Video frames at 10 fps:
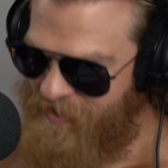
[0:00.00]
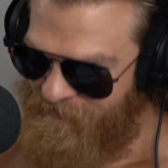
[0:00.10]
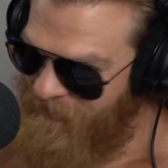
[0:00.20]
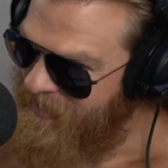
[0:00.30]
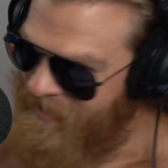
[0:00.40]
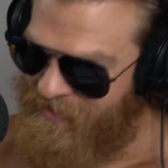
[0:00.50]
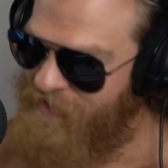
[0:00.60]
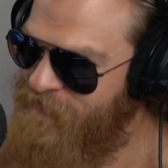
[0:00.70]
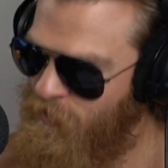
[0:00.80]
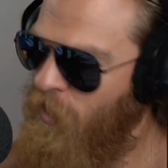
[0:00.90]
to fucking
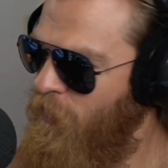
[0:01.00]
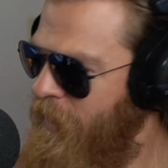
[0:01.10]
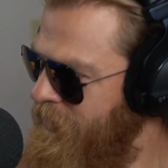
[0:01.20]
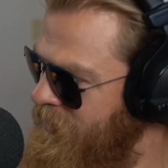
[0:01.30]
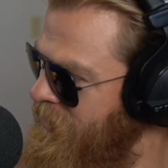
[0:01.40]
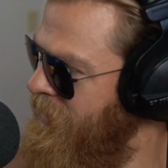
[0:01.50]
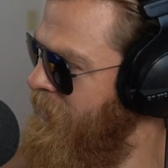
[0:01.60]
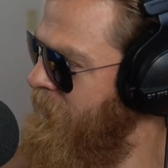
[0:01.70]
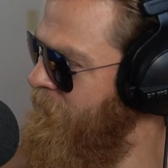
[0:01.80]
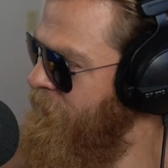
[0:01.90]
lift more weights.
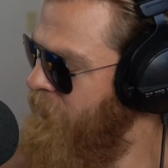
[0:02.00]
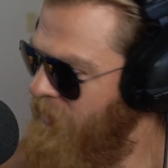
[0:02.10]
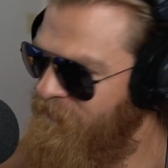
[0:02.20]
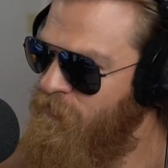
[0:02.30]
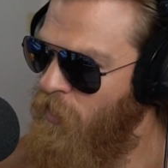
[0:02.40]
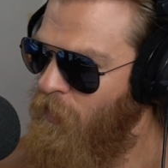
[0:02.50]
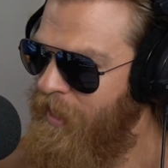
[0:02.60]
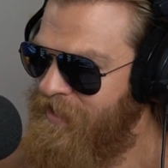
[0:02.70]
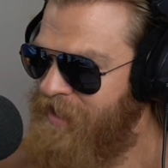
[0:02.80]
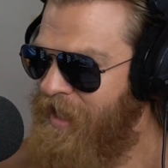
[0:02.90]
Lift more
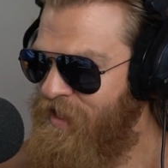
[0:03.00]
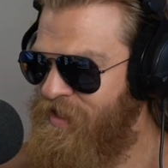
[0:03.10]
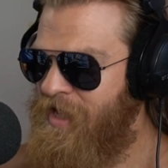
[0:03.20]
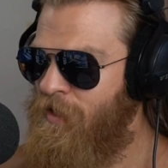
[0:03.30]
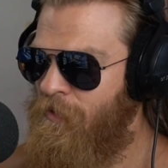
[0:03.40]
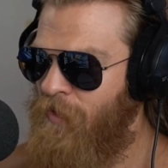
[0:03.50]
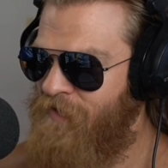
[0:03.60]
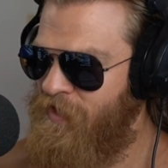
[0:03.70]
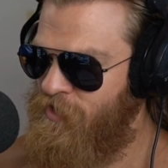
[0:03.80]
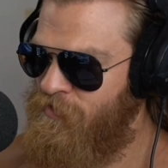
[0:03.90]
weights. And I think one
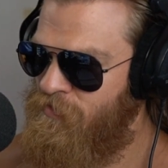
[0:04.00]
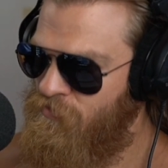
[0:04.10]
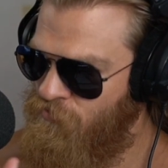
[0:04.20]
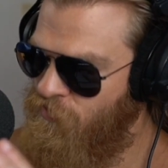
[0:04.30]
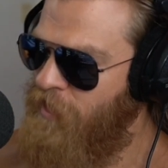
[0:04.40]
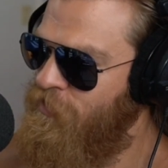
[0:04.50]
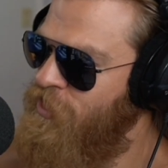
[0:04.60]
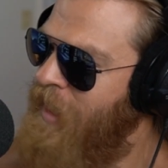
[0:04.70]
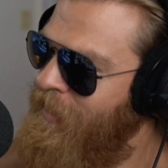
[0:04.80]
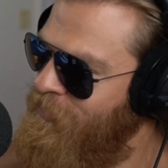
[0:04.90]
of the real
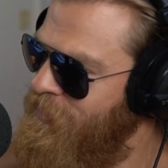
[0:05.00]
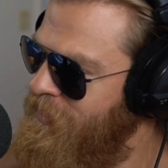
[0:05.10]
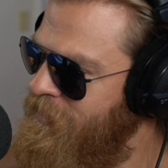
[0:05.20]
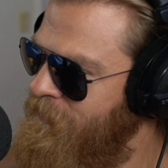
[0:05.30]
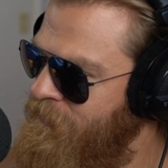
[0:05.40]
challenges